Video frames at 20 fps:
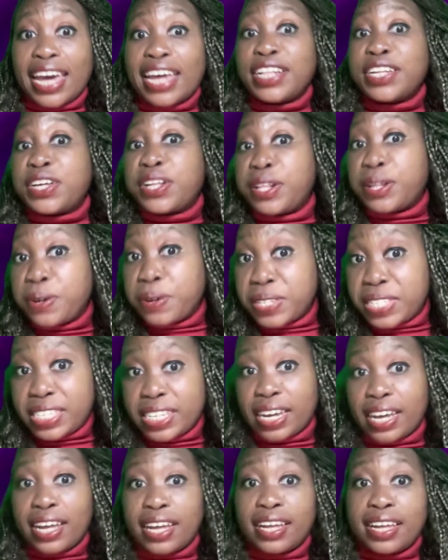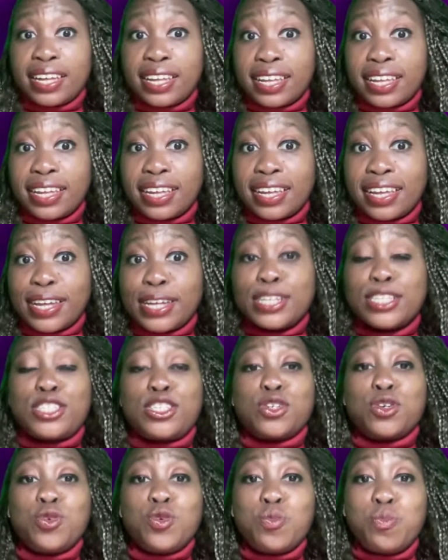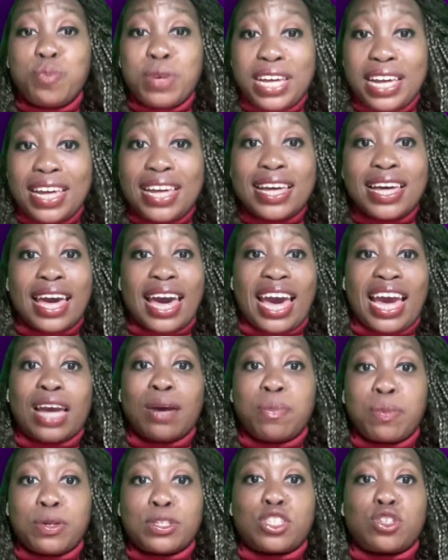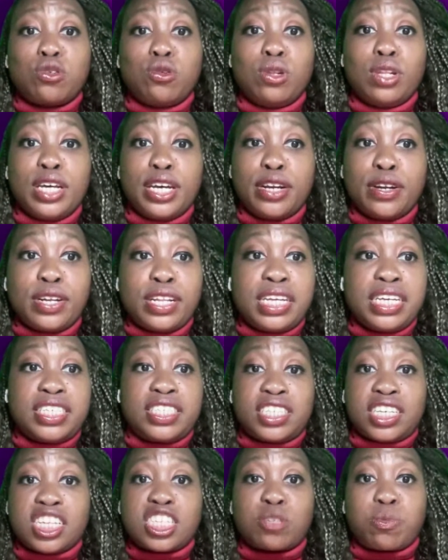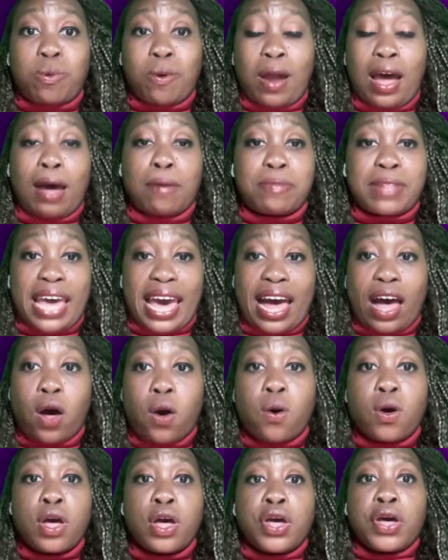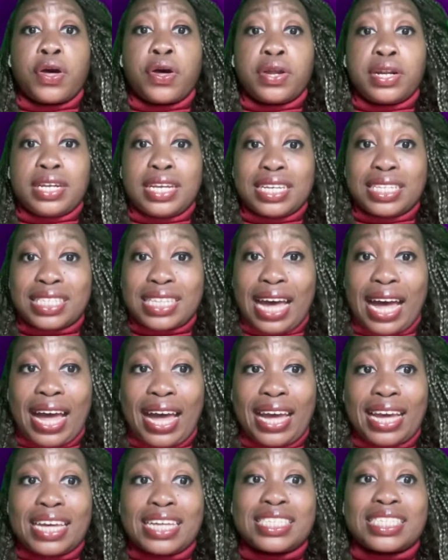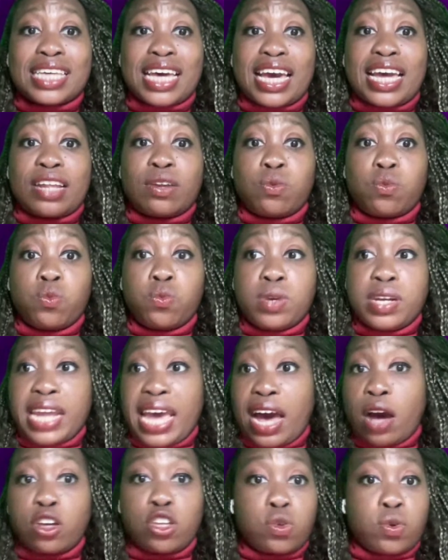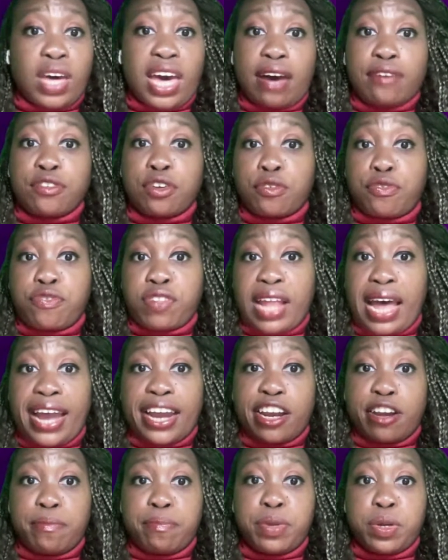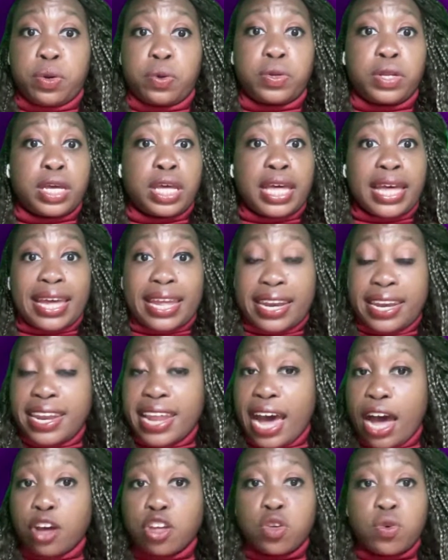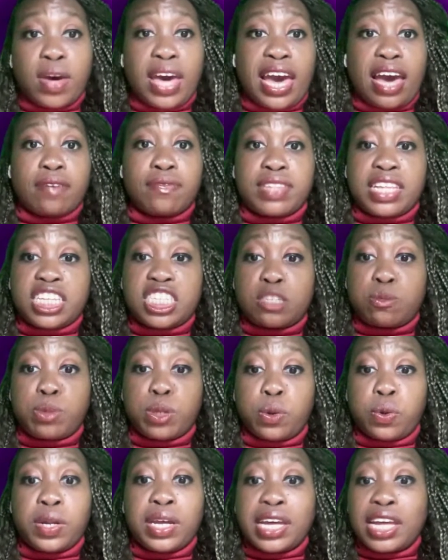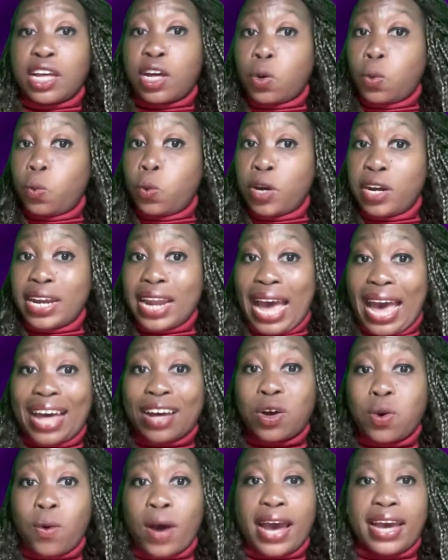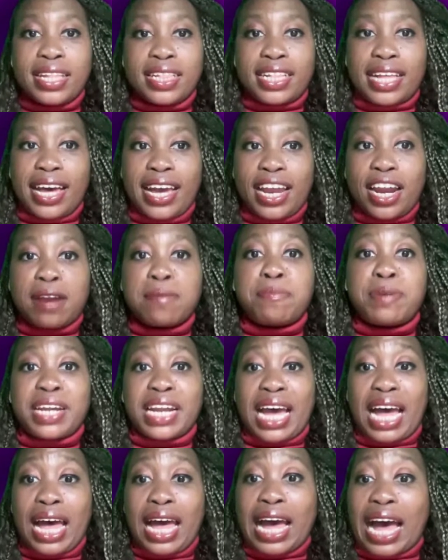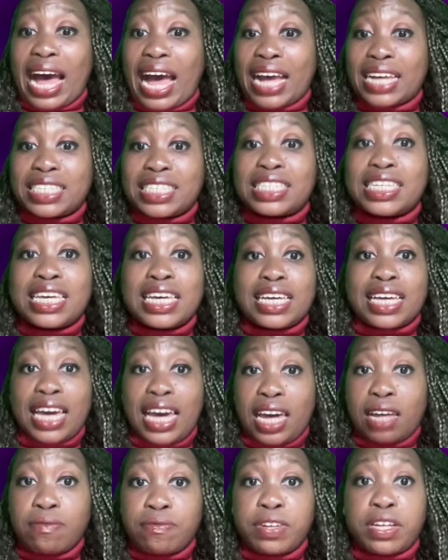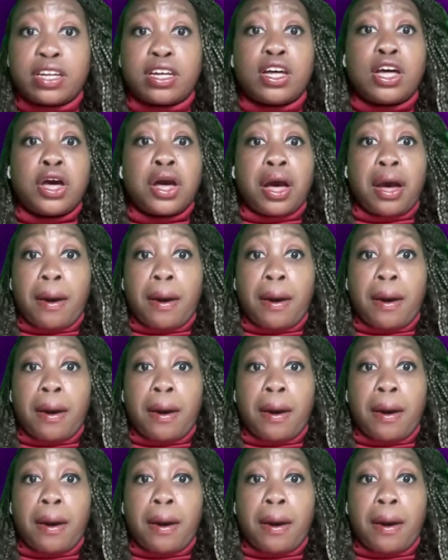and closer to being able to literally just prompt out designs, and now you have your flyer built. Now you have this built. We're not quite there, but I see Canva